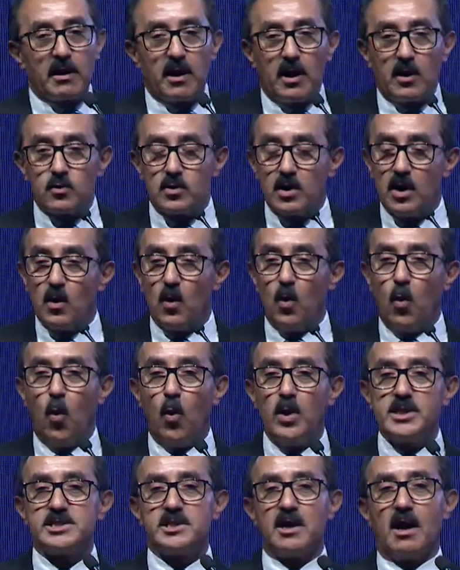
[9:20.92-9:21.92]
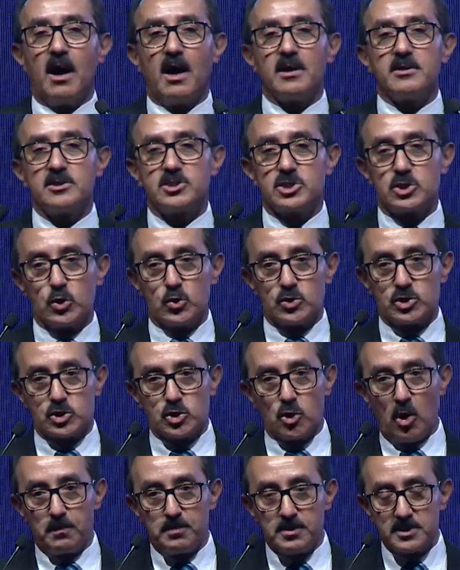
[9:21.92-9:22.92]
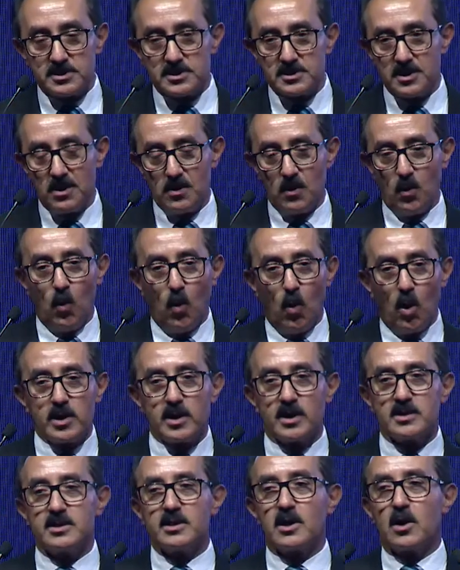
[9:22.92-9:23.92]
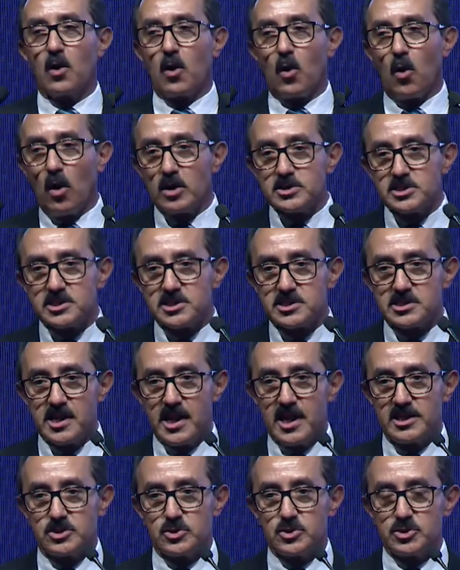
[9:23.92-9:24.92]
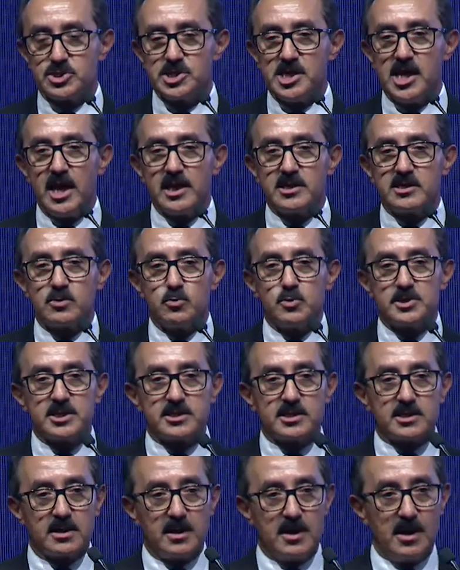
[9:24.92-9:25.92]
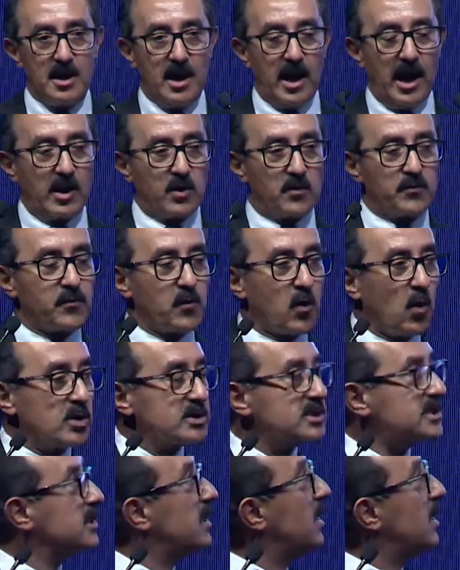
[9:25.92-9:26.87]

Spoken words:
out which are the showstoppers, what are the costs associated with it, and of course,